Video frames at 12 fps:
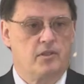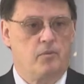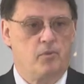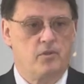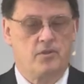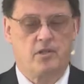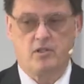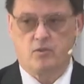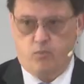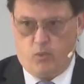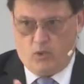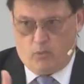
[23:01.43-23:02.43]
where it says,
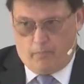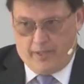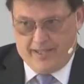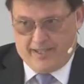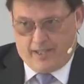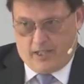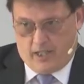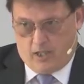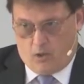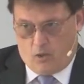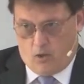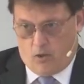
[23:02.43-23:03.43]
will be cut
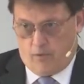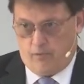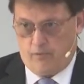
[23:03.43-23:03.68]
off?